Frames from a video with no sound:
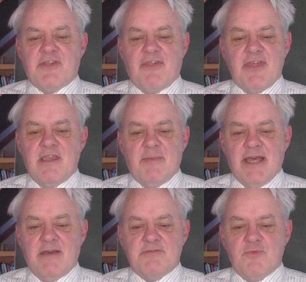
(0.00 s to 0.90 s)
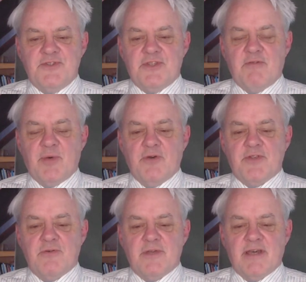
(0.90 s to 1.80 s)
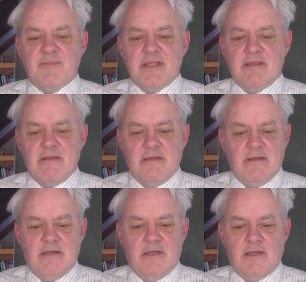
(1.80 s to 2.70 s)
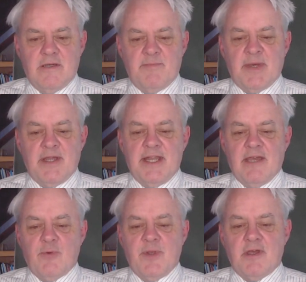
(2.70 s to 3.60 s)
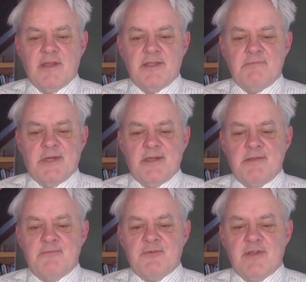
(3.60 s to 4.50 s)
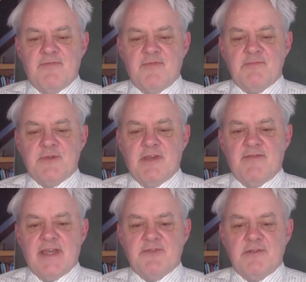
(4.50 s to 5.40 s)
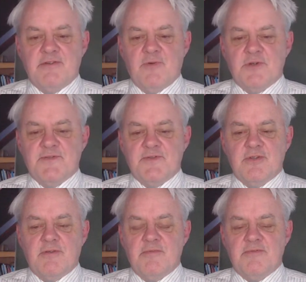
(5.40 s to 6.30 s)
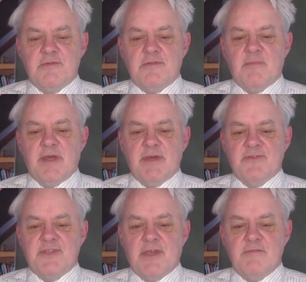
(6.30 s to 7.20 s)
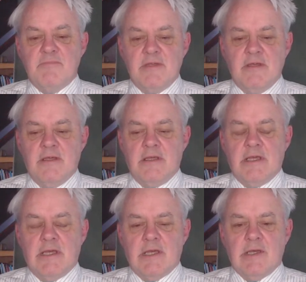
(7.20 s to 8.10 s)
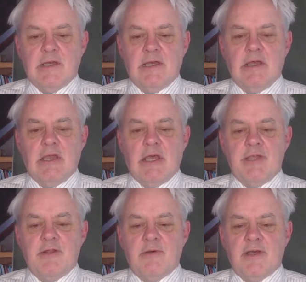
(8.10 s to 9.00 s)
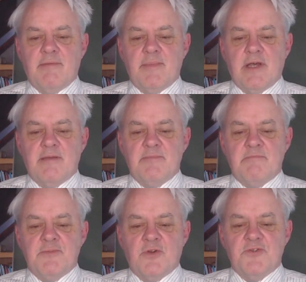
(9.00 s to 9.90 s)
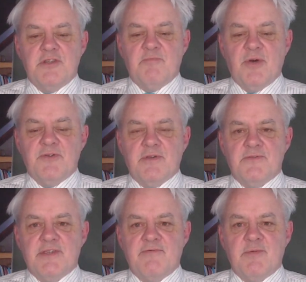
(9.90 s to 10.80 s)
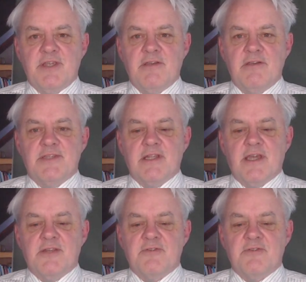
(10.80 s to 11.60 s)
to think about, was there a pothole coming? But now when I drive out into Oxfordshire to my mother's home, I'm dodging the potholes everywhere you go. It's like